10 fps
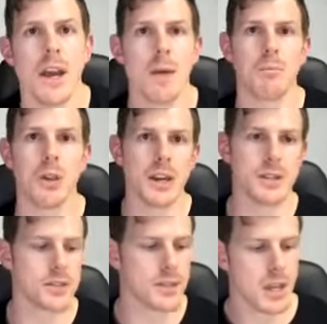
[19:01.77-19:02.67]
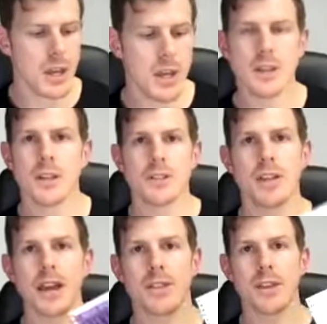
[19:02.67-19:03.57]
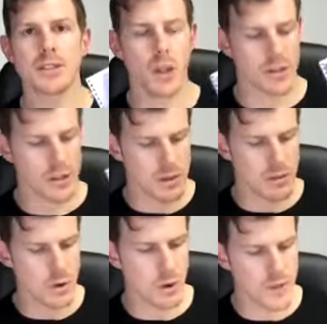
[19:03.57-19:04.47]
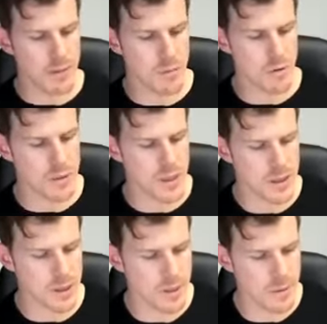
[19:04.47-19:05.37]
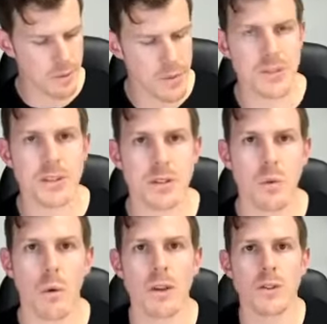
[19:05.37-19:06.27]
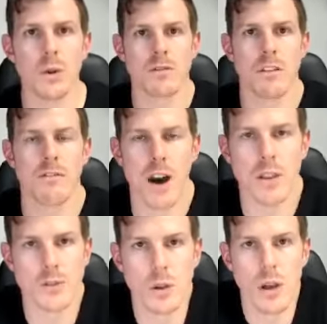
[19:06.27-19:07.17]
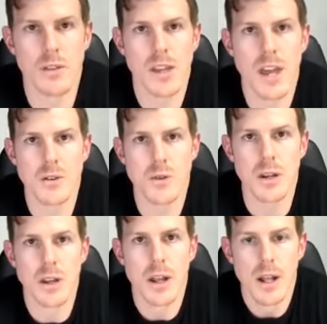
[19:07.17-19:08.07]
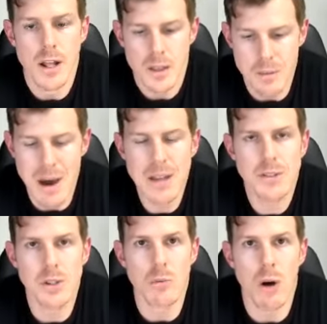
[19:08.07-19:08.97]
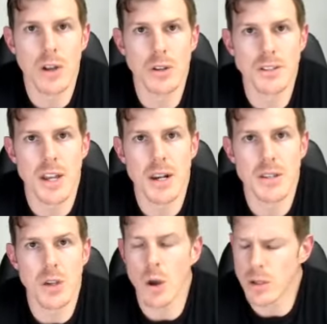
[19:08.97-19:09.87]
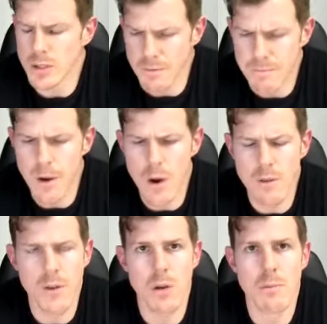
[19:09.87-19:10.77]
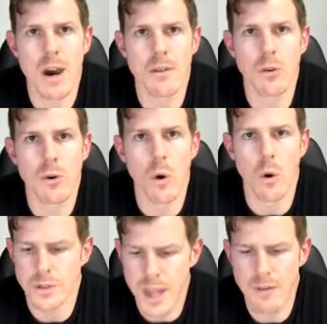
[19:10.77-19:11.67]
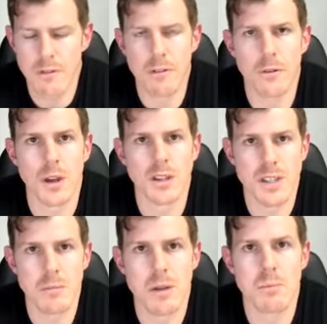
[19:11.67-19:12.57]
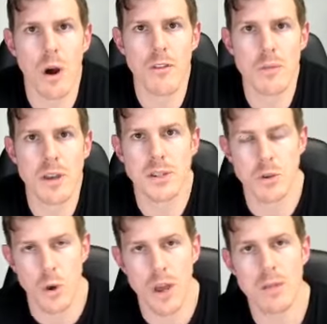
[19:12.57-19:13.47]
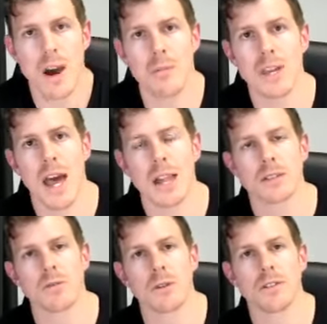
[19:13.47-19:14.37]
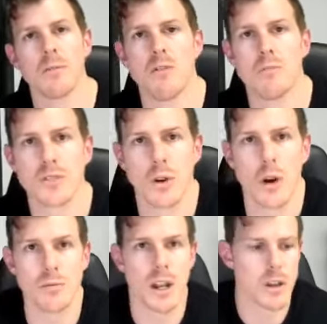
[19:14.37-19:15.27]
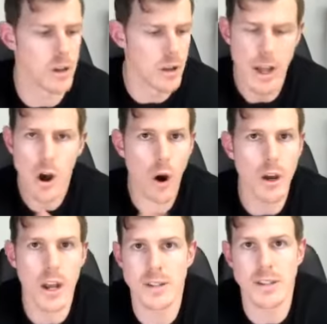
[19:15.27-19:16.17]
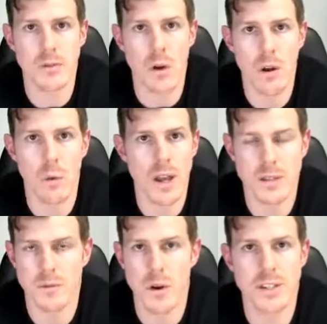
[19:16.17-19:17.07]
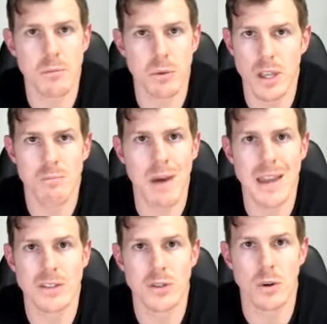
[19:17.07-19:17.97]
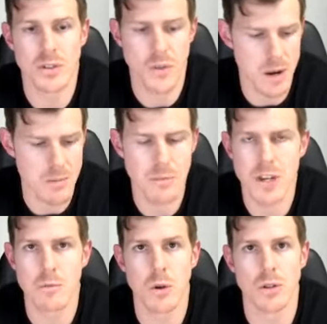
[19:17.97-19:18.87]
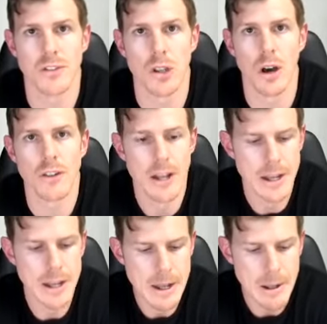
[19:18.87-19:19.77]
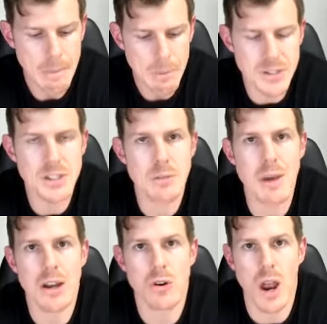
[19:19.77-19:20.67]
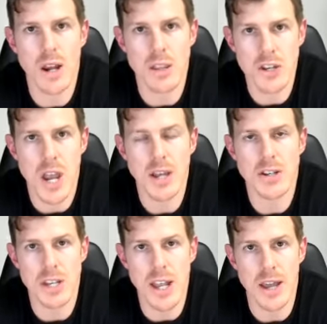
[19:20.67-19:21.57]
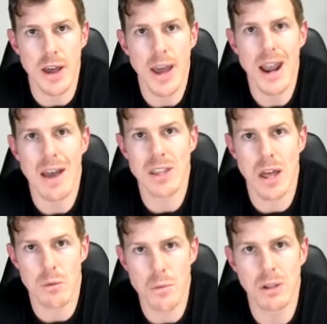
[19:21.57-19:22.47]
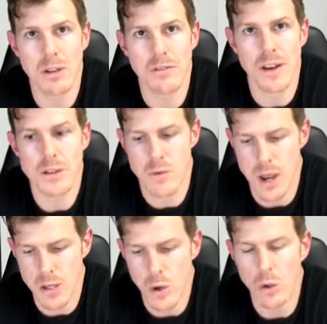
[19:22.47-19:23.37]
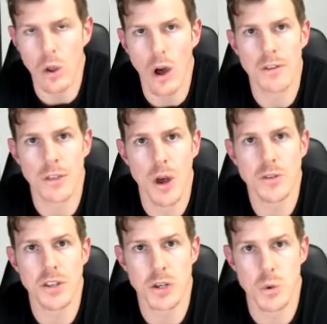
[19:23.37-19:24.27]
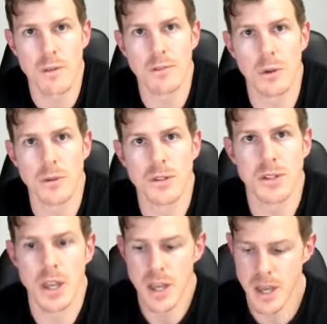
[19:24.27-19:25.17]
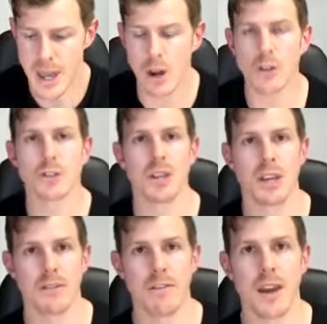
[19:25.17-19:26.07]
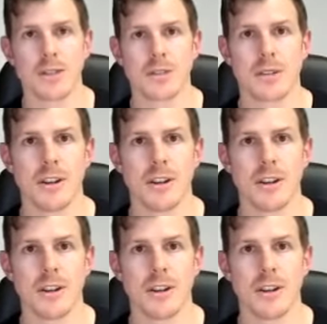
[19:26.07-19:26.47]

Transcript: And please take this like the, the real dad movement. This is what we're doing for fathers all over the country. The Master Your Mind Identity Cycle is a very, very powerful course. Have it for free. Send me a private message or email me, alex at realdadmovement.com.au. I'll get out to you right away. It's a very simple link. Bang, it's yours. Create a membership, yours for life. This is about creating the change together and having that ripple effect throughout your life and those that you influence and ultimately affect.